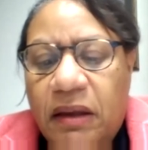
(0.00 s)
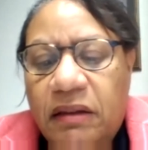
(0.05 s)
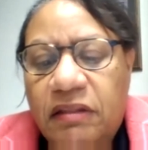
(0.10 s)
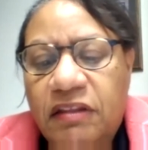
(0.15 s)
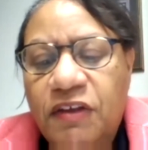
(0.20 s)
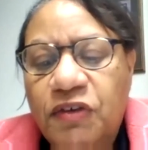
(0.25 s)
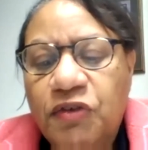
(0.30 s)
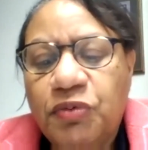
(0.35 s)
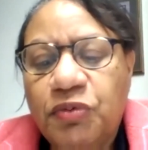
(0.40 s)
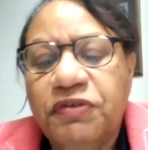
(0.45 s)

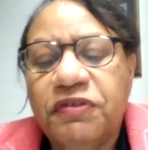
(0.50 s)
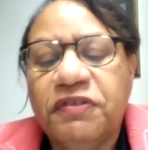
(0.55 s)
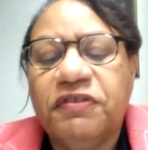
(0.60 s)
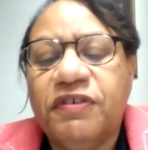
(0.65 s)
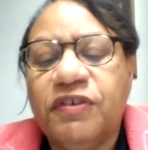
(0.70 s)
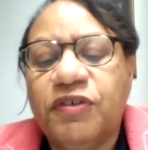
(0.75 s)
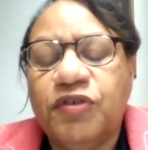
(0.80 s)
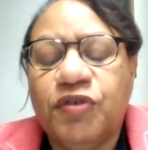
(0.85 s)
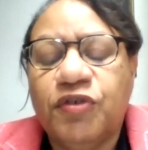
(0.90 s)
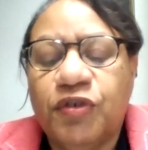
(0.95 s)
This was the
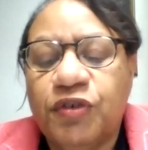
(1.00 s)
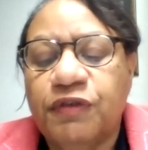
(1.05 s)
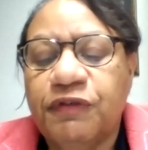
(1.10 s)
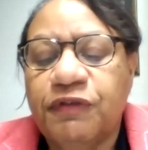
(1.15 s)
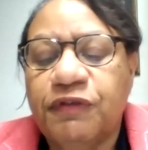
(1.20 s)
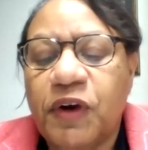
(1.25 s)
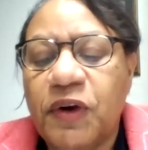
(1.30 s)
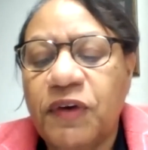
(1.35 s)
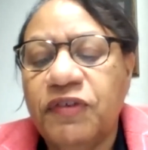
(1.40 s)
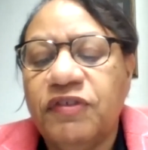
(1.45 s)
sisters'
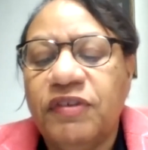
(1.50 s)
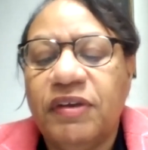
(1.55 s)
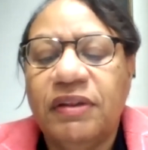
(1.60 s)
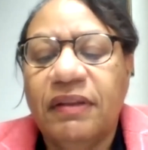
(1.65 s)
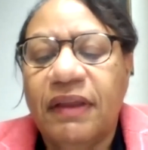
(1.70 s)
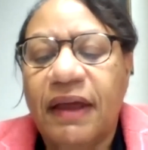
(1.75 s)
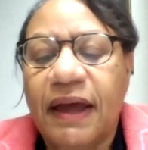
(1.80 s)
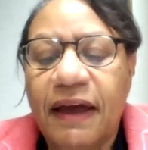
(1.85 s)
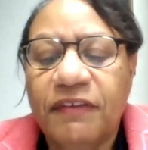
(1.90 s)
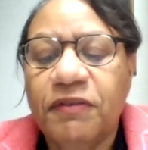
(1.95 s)
first and
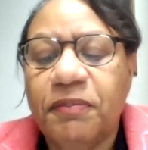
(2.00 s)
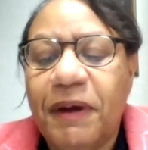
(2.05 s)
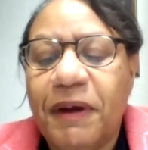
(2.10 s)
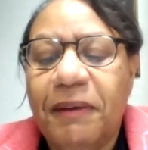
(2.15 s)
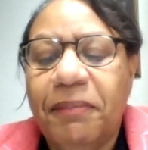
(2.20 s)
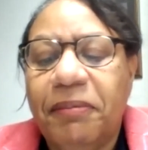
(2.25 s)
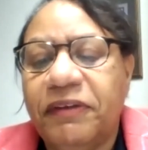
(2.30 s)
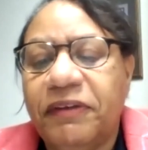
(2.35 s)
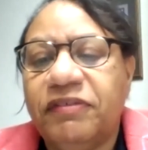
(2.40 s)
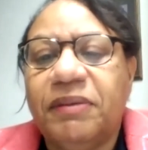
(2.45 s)
last
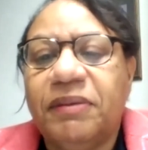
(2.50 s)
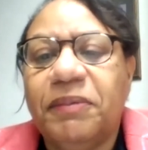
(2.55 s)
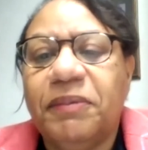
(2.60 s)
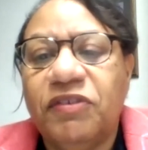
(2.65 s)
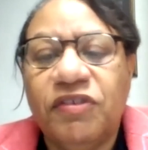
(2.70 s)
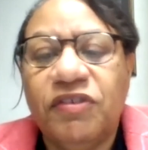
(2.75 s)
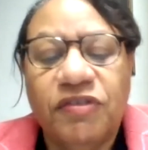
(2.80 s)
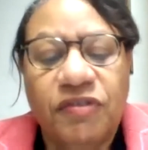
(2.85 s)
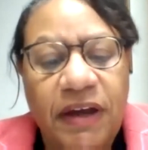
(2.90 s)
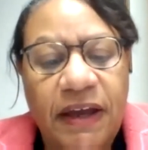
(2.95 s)
public
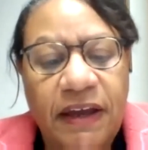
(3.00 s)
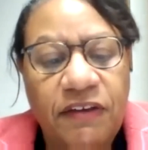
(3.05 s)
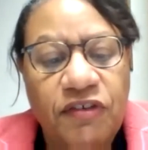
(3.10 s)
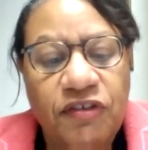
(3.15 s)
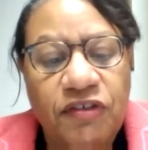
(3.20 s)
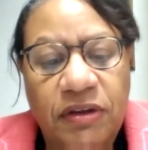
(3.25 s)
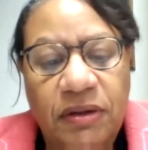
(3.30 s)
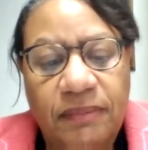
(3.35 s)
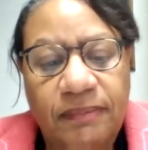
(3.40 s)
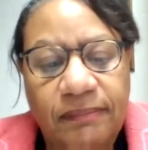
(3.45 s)

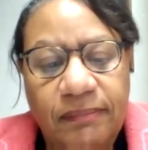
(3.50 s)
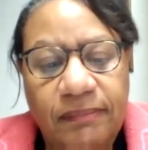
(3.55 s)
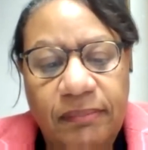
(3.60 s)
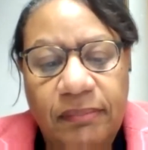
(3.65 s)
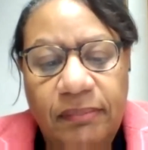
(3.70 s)
demonstration